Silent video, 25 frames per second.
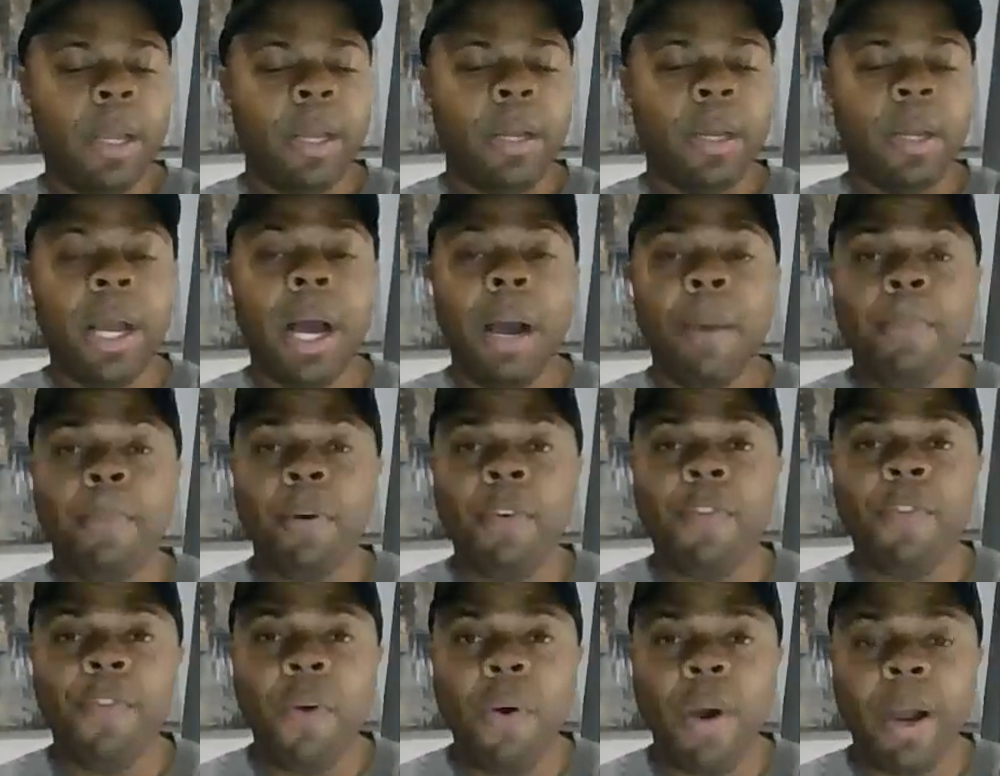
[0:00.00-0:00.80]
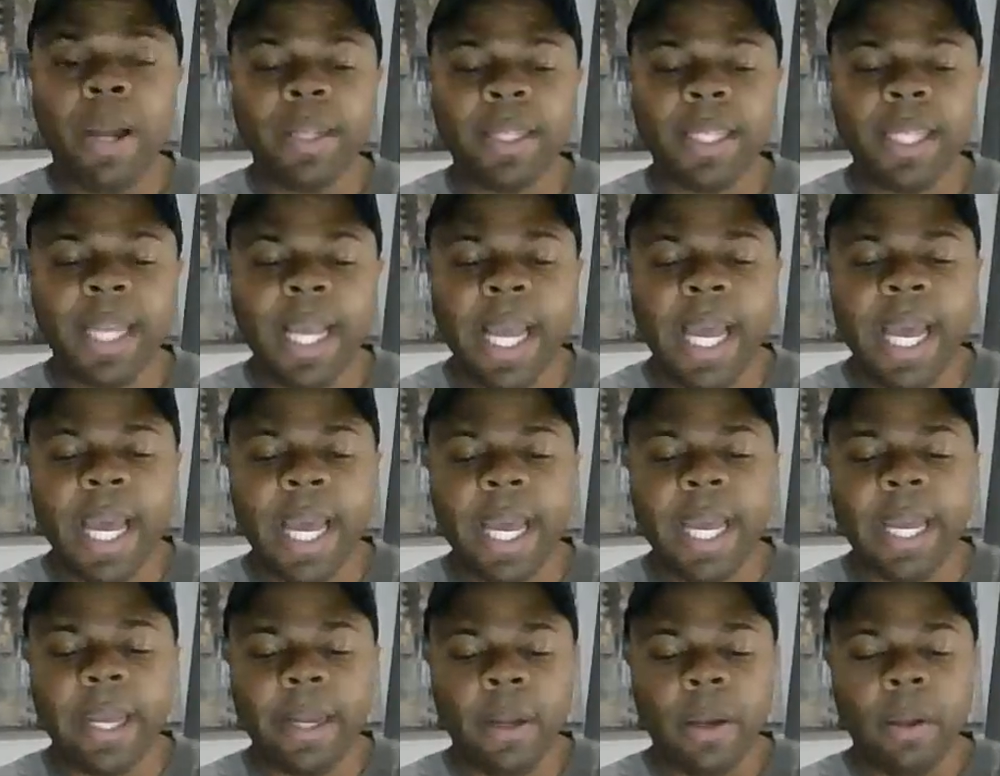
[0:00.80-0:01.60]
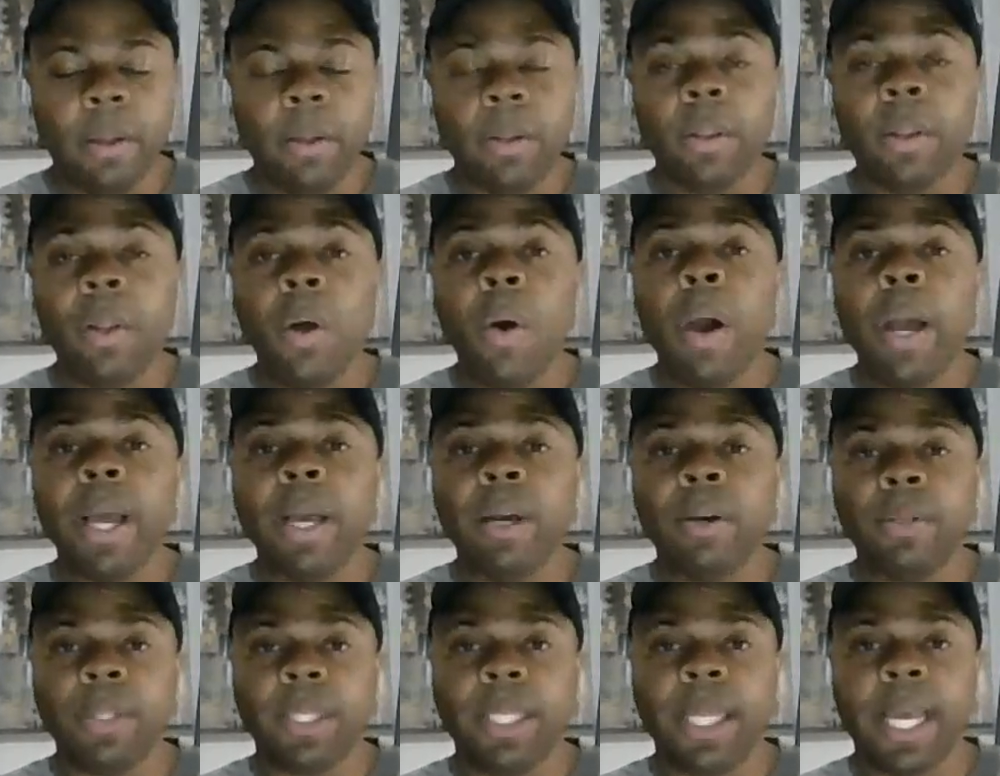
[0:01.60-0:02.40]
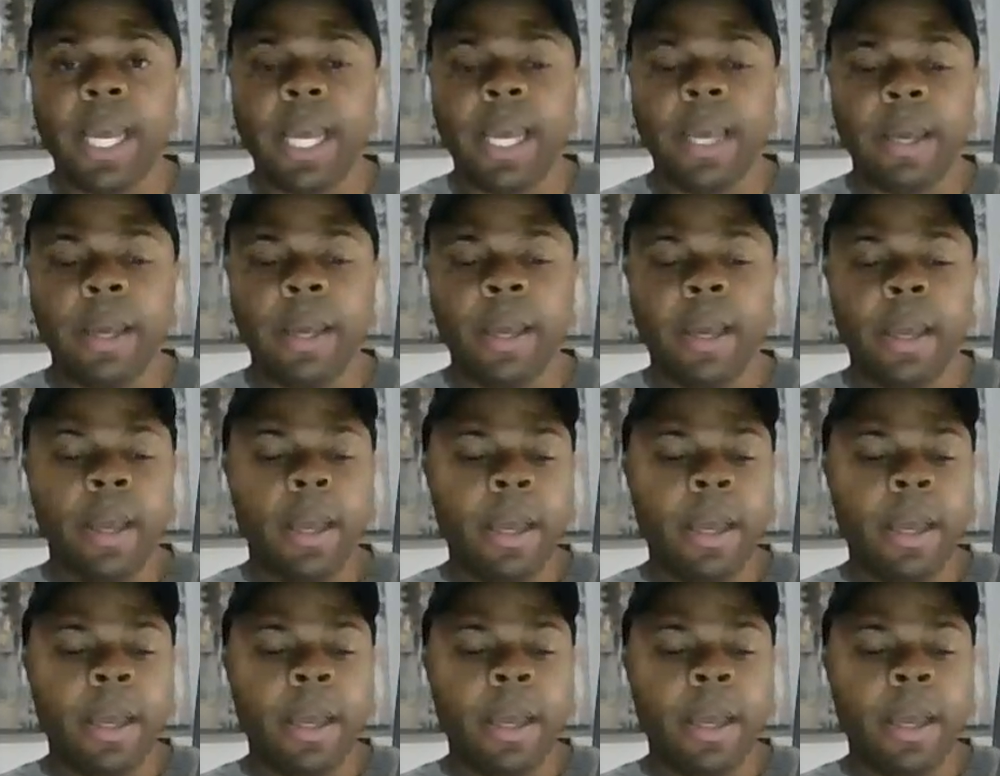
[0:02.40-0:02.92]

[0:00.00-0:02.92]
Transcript: Number 14, loyalty.